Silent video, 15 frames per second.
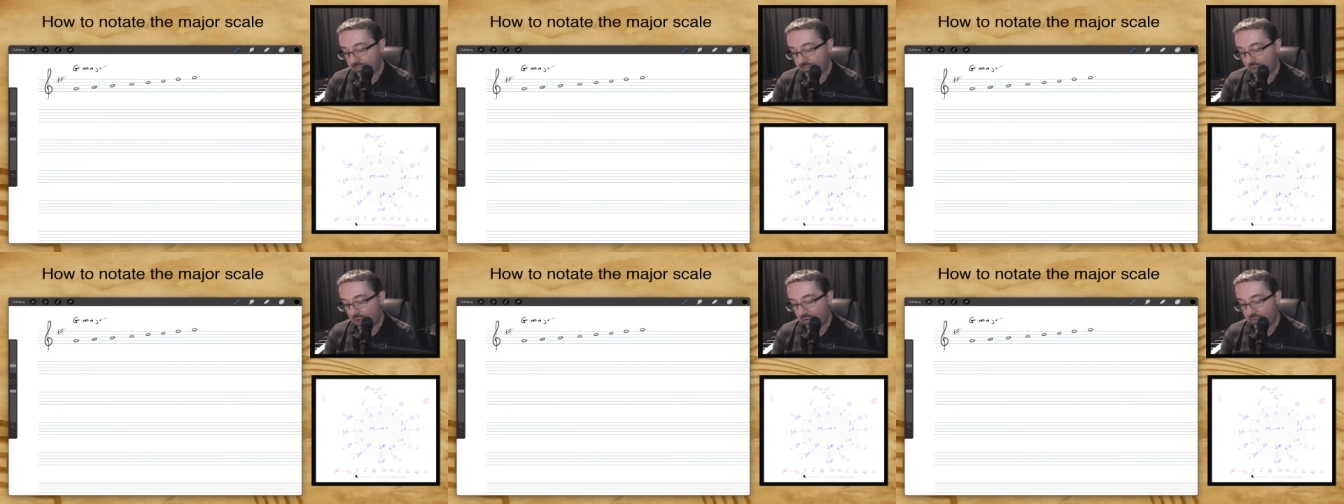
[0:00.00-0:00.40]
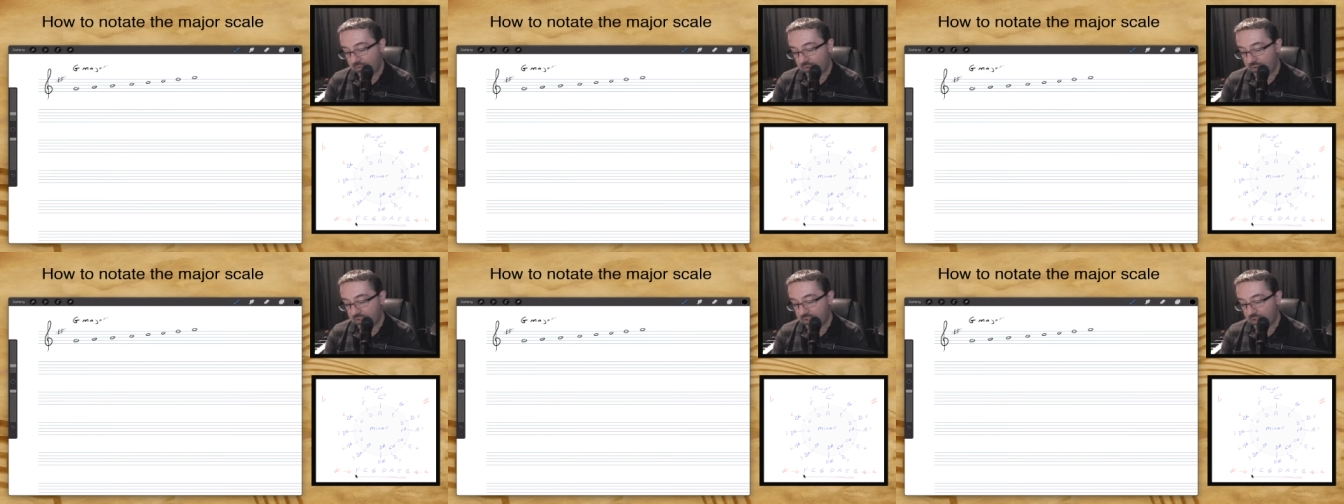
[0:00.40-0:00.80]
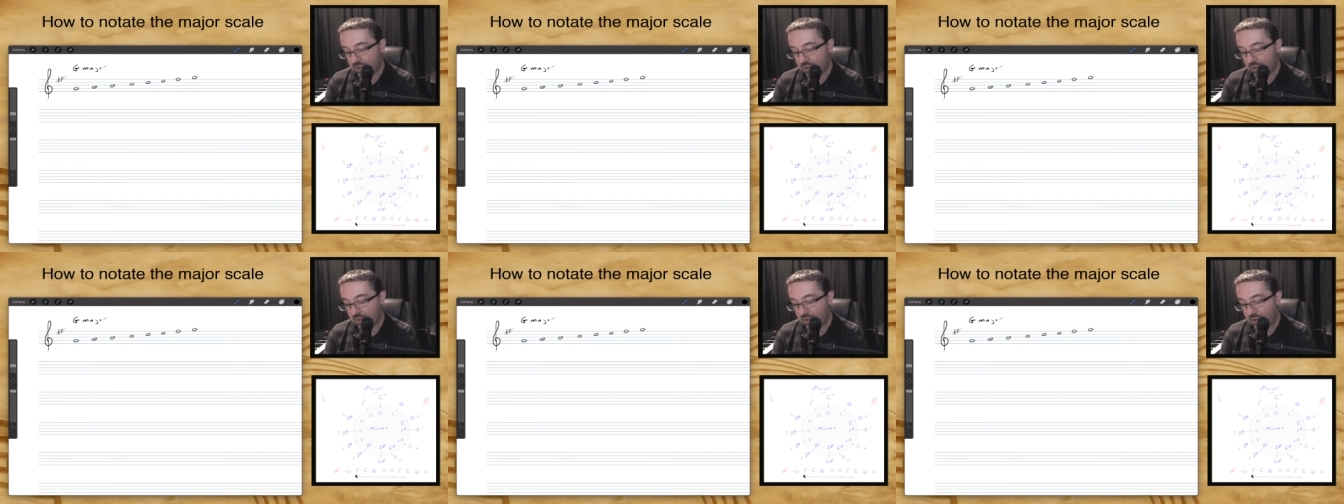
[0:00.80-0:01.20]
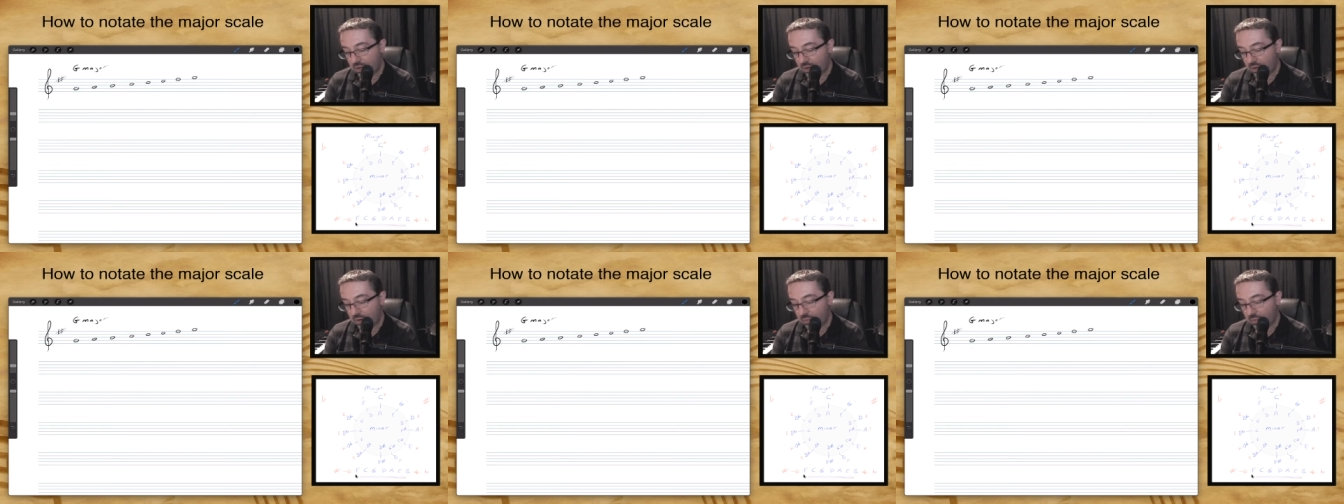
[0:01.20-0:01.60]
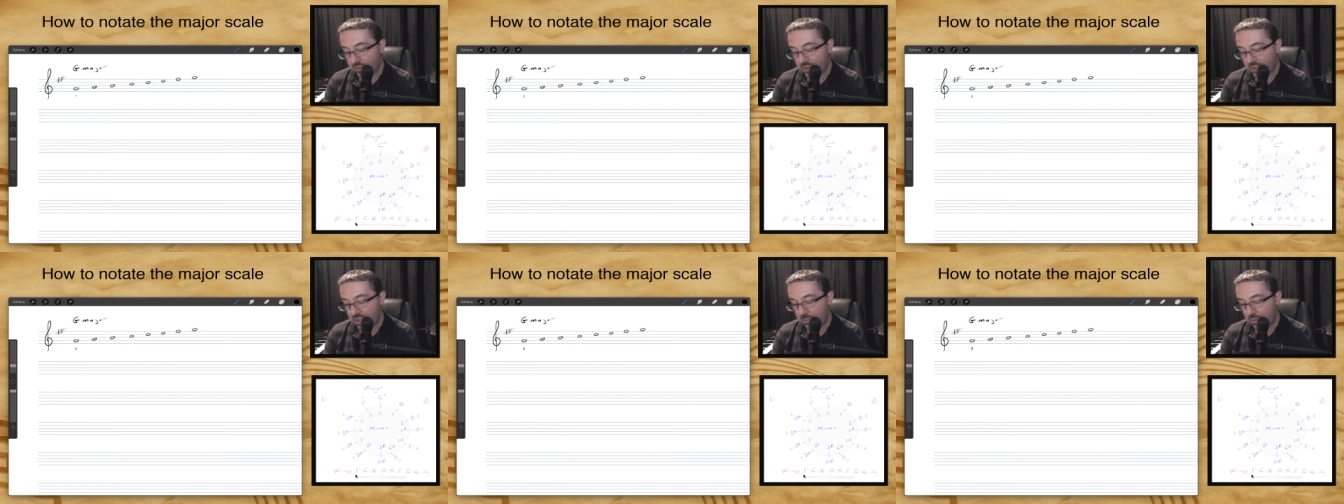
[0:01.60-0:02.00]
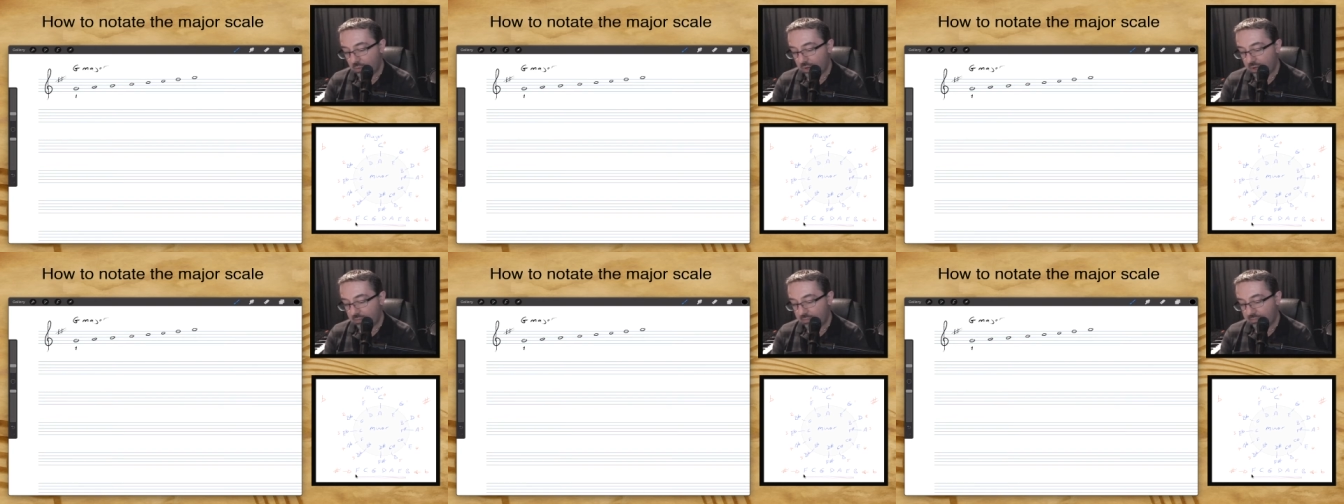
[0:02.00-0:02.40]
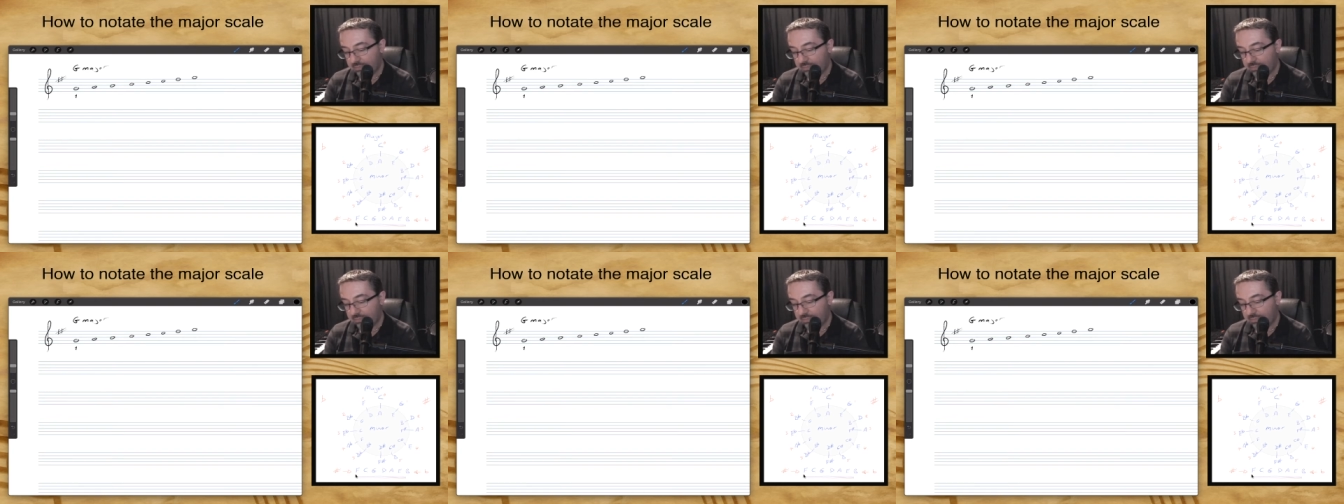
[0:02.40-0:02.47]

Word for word: our first note was number one,